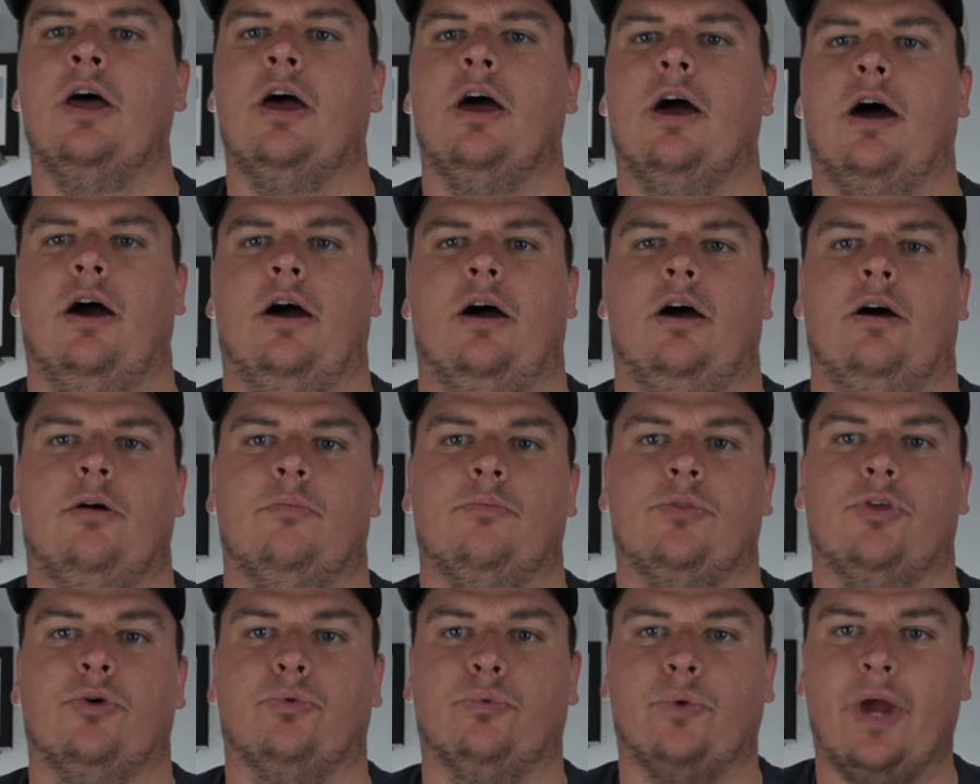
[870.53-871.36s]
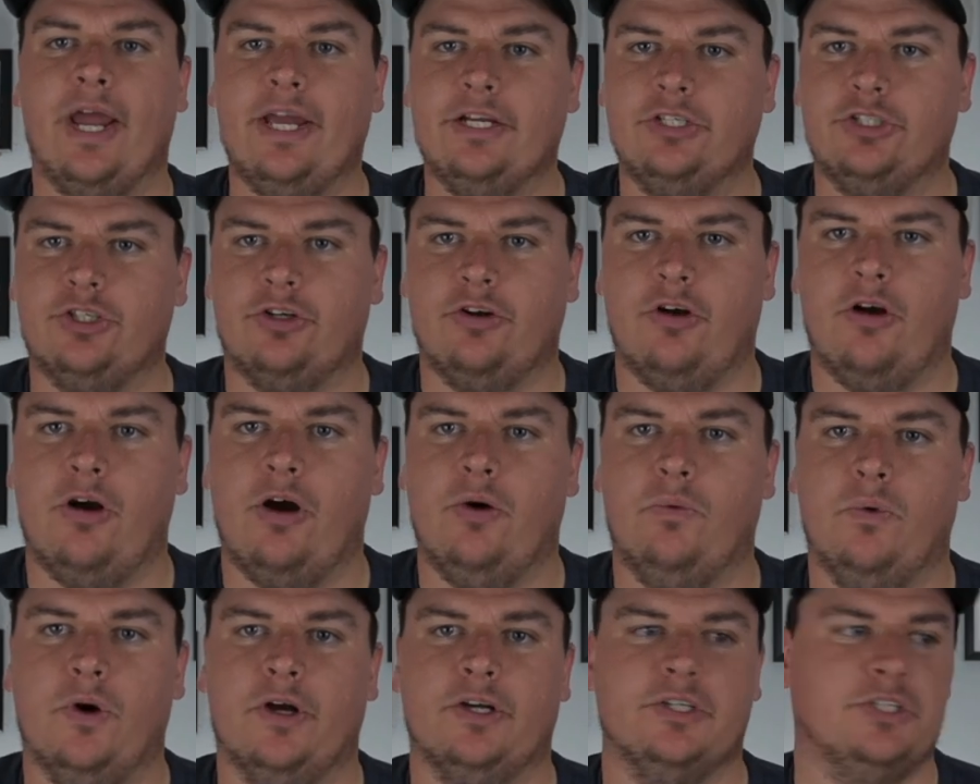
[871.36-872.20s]
The Rage Craw
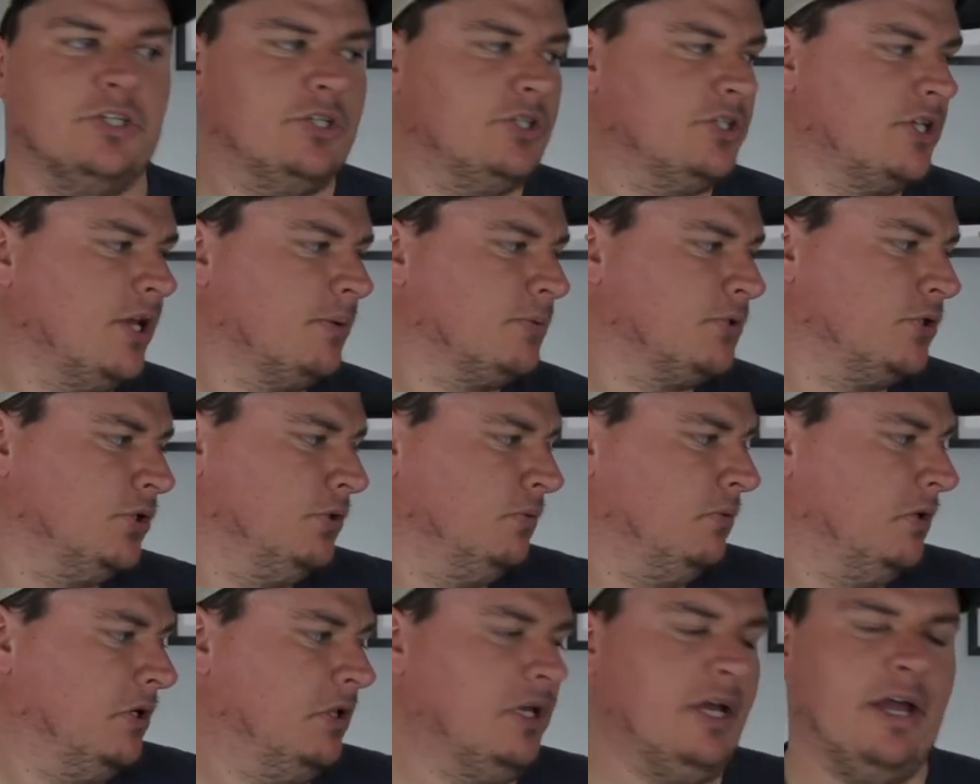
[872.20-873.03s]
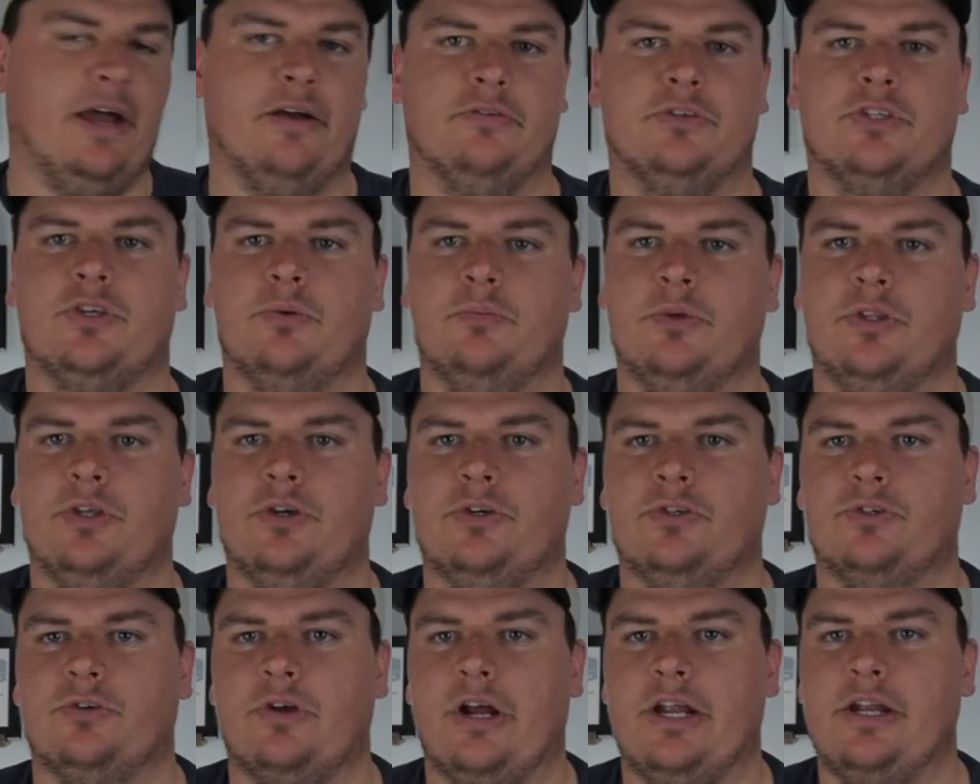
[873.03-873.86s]
works exceptionally well. I have some of
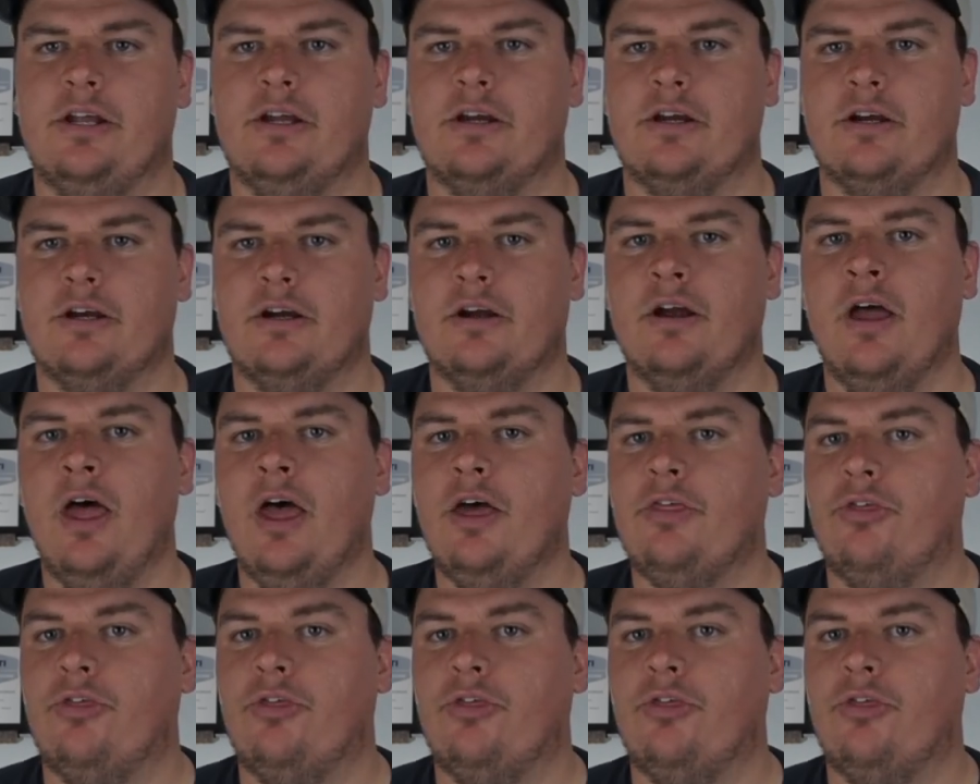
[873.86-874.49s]
those right here.